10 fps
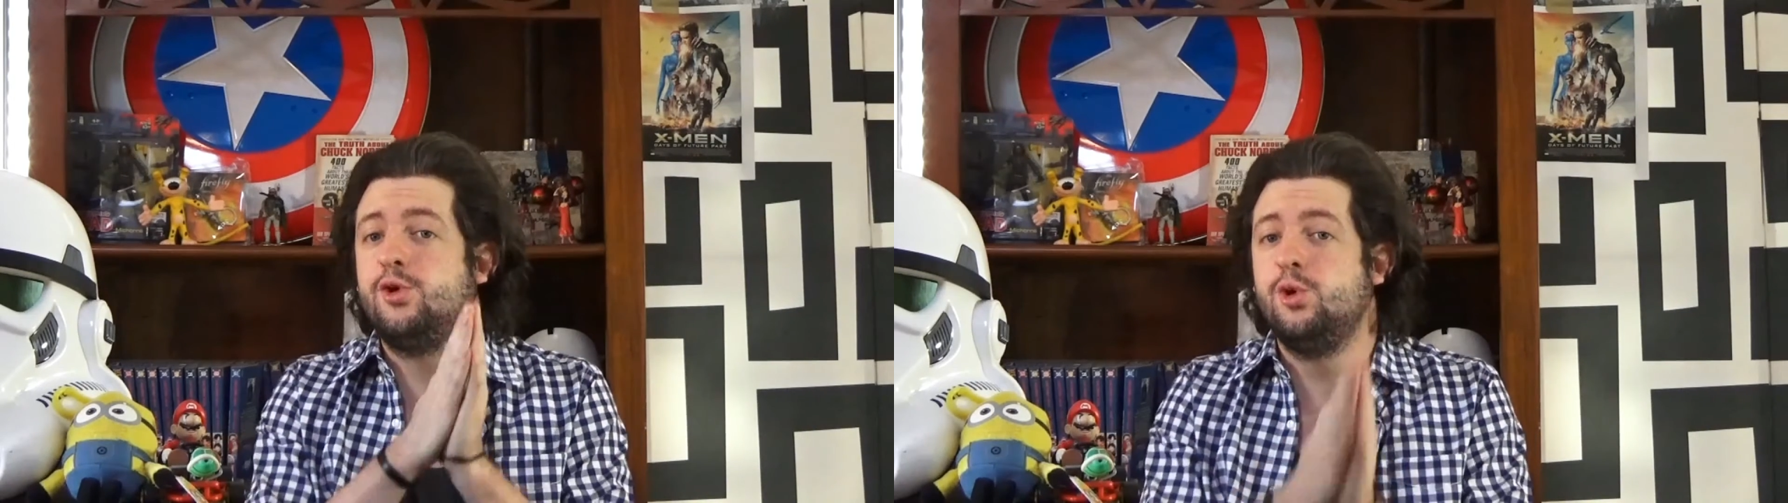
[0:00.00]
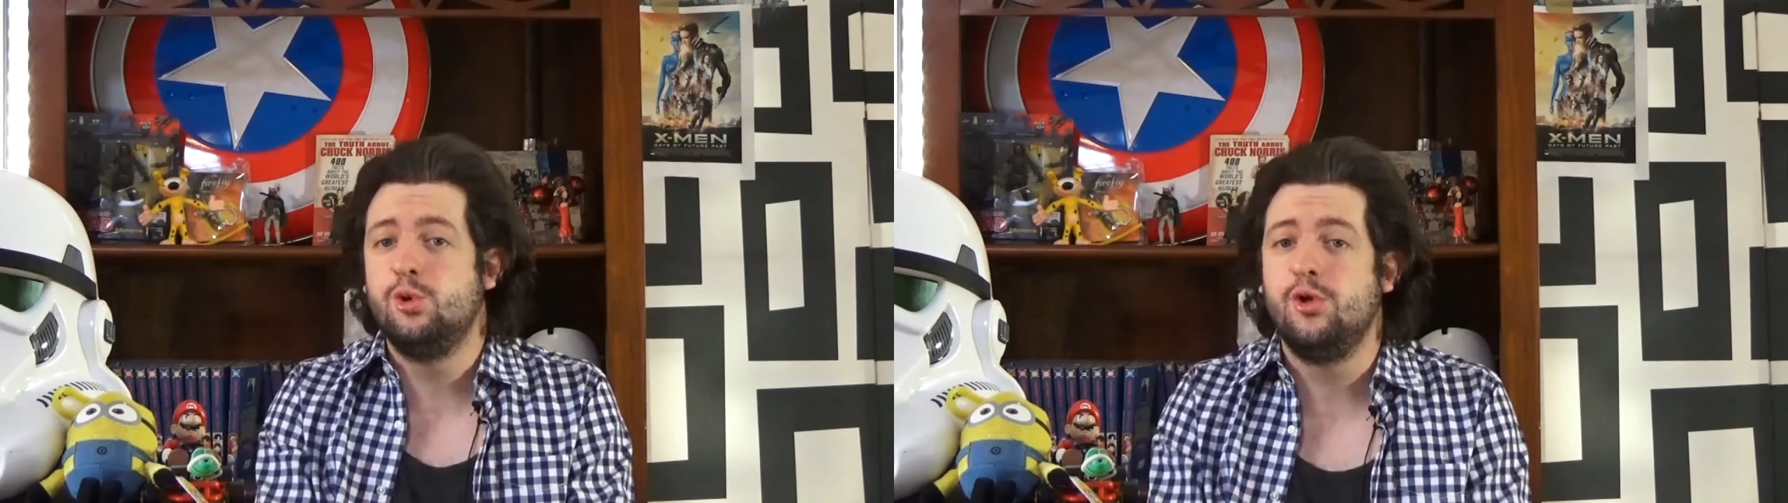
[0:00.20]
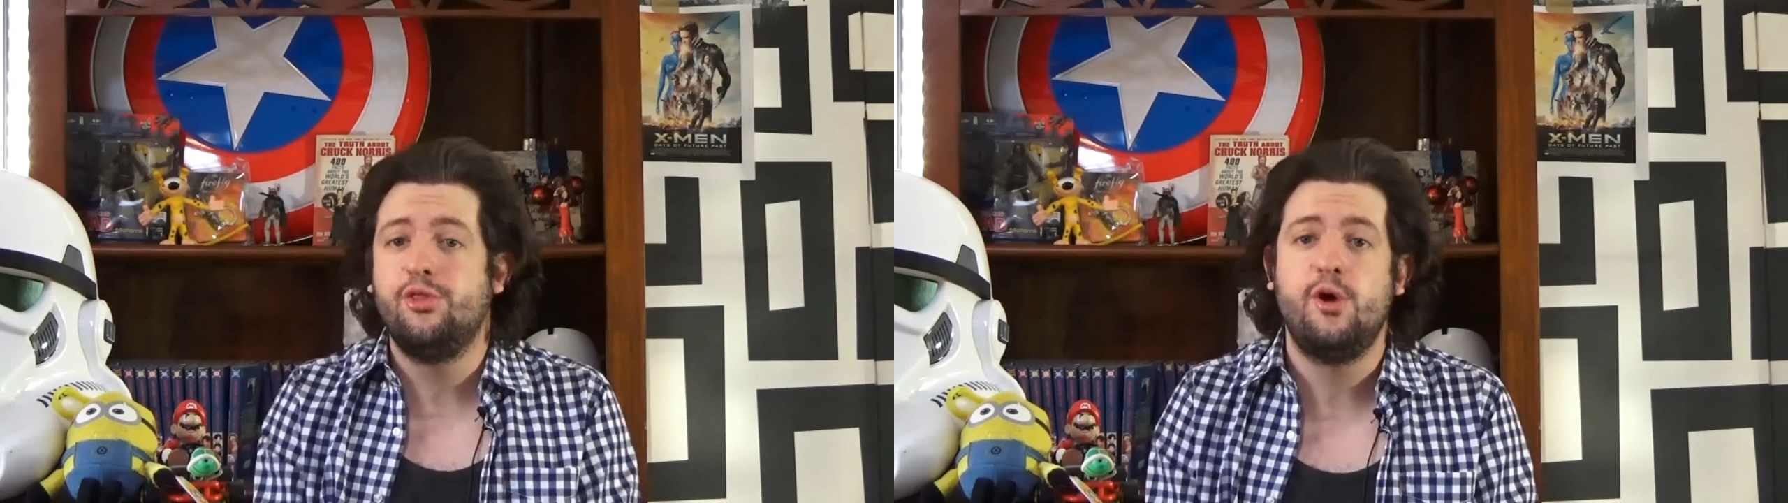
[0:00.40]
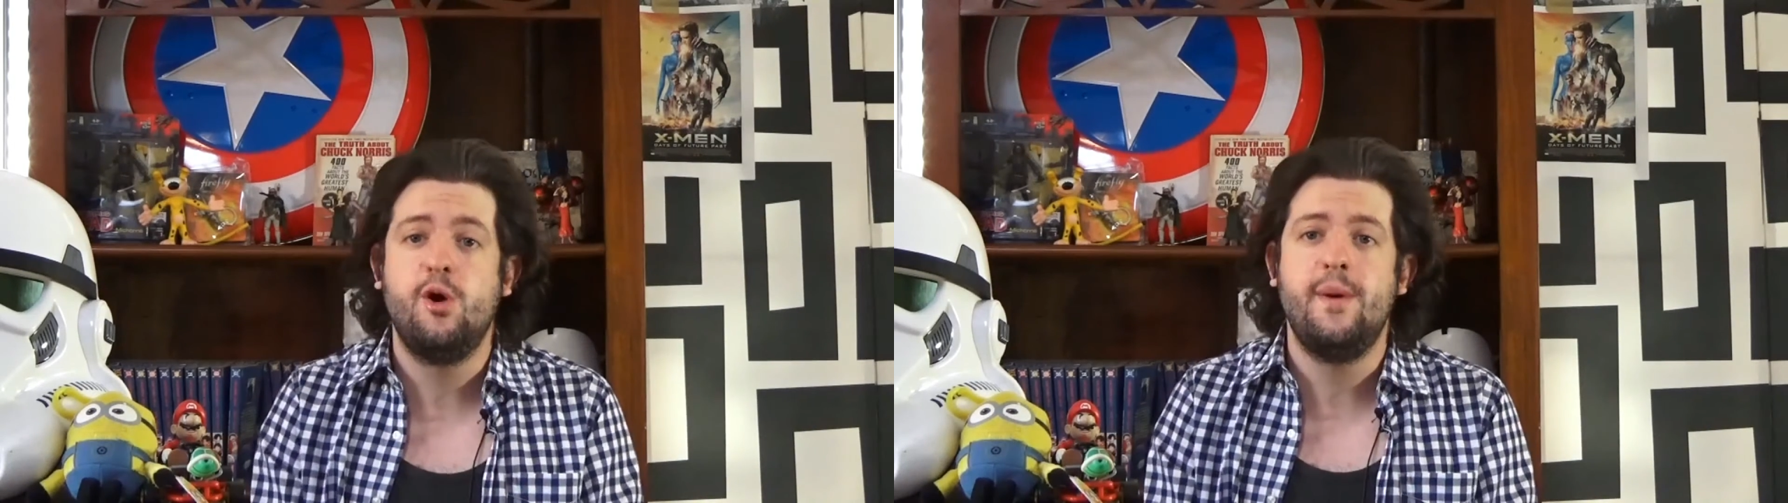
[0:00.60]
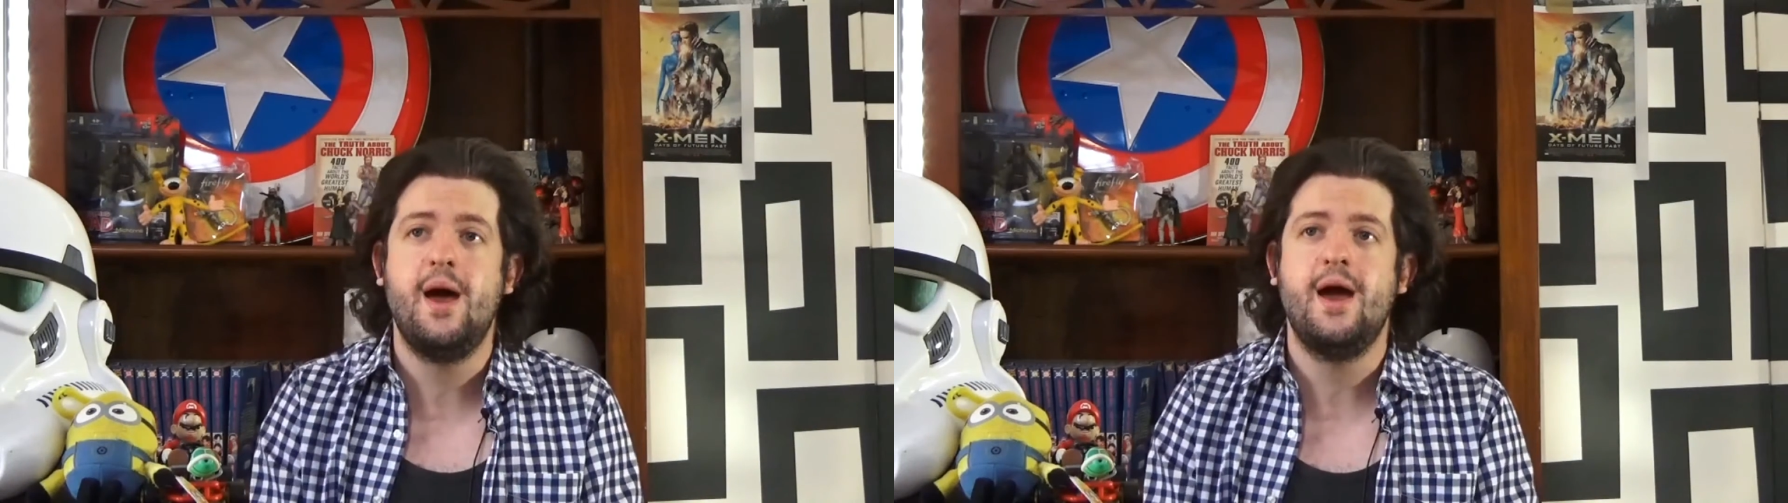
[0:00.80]
cool
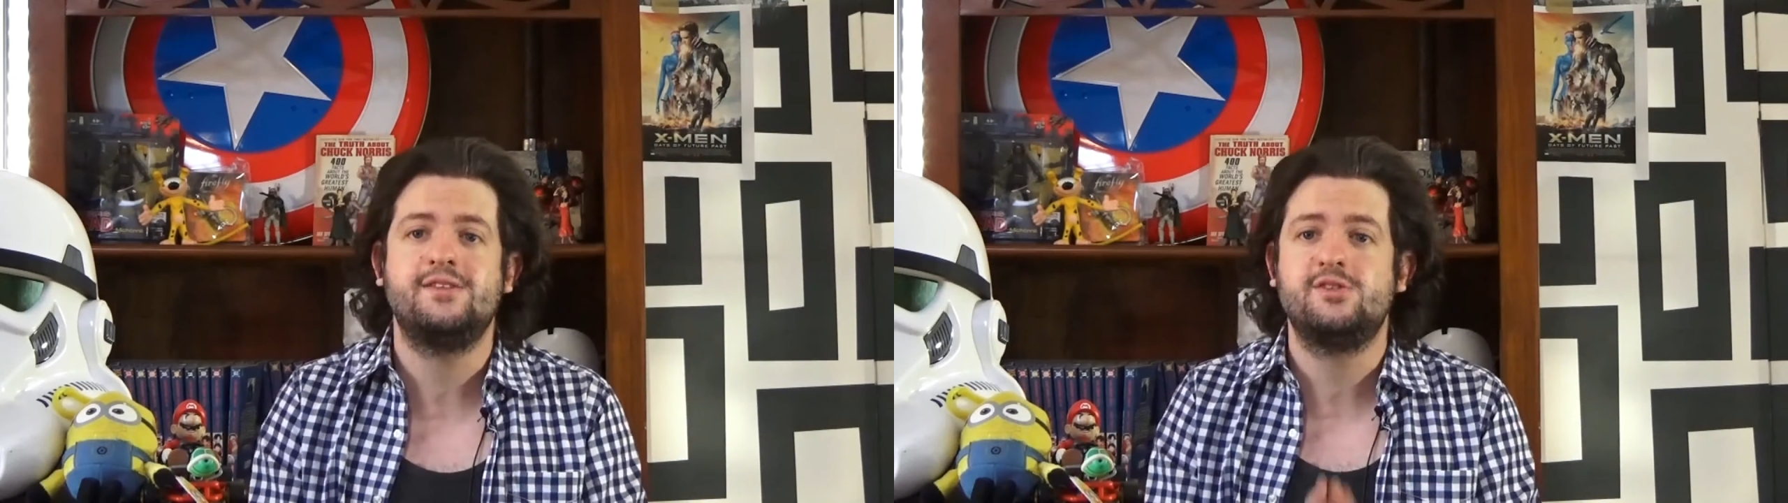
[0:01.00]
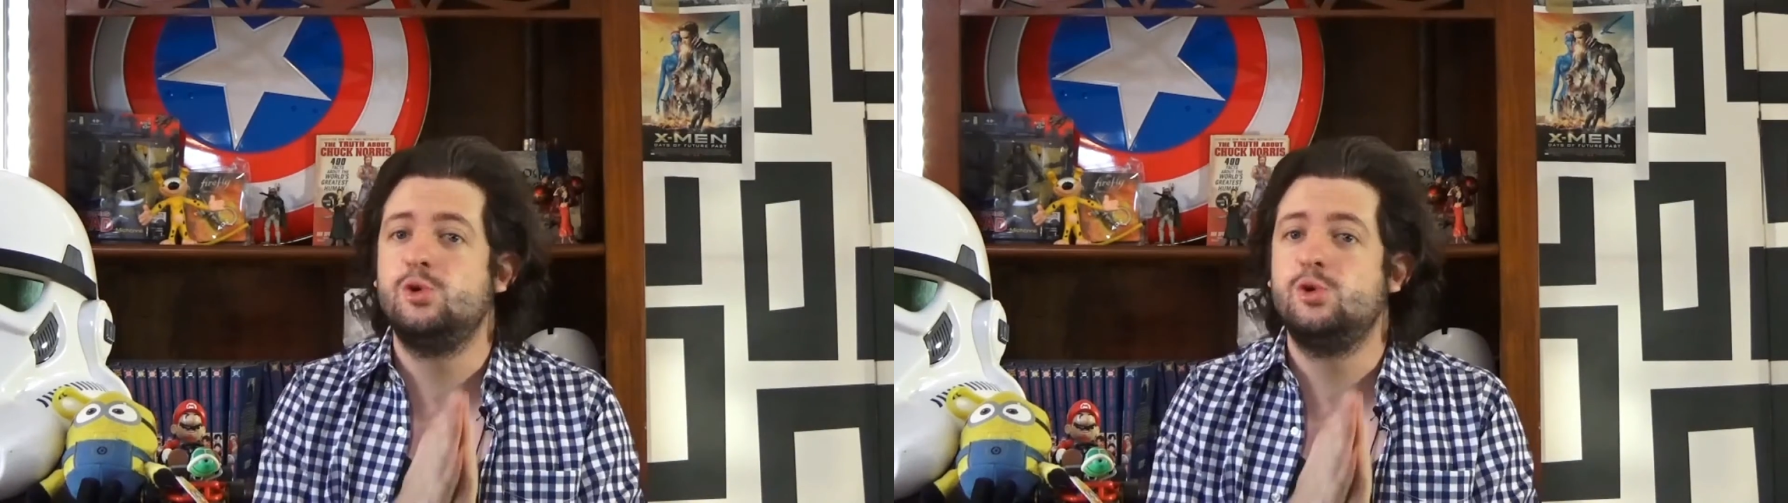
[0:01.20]
throwbacks,